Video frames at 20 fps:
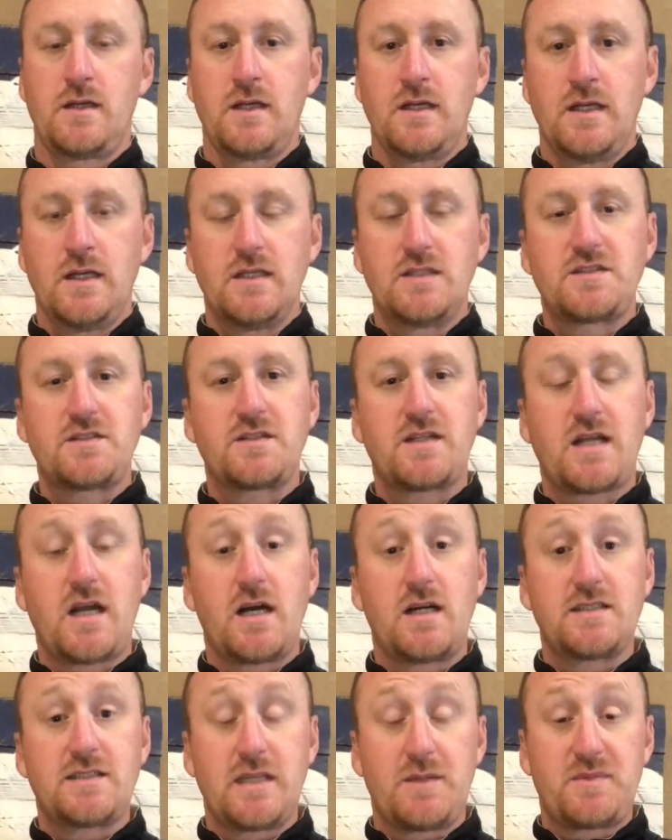So the
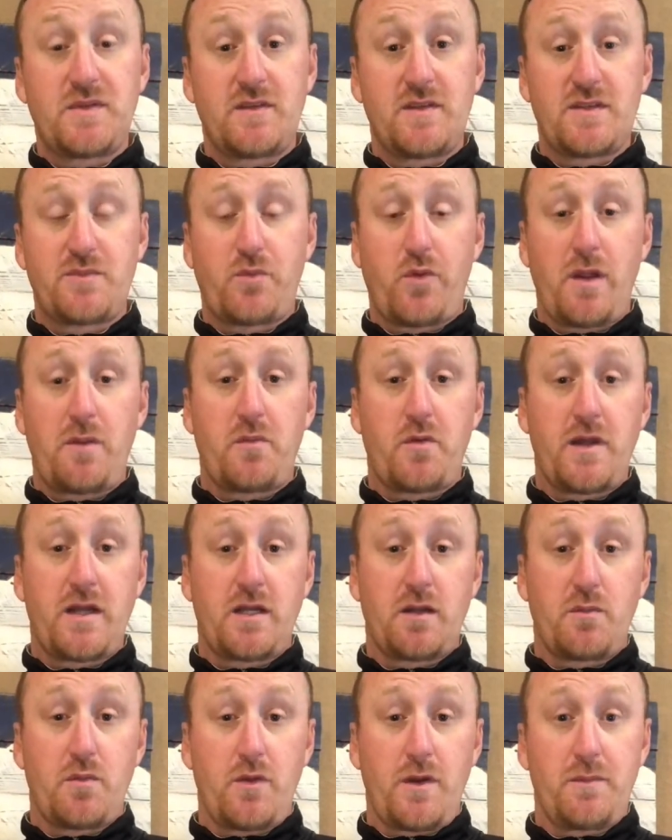concept of this brain break or
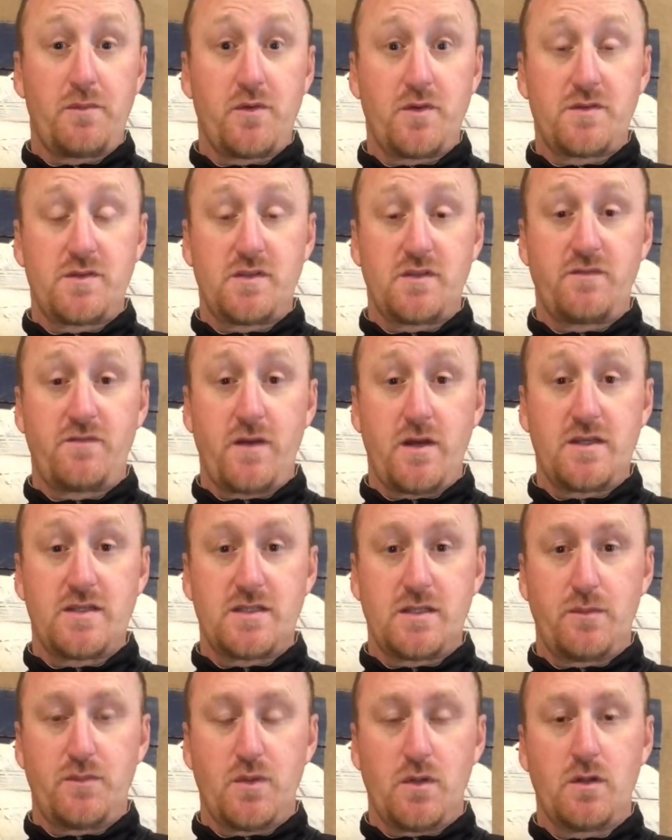brain boost is very
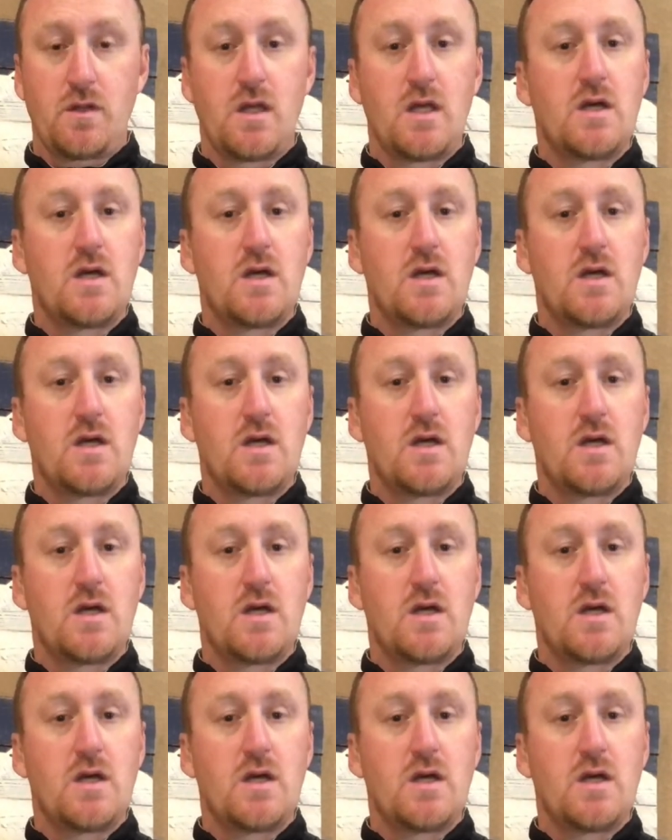simple.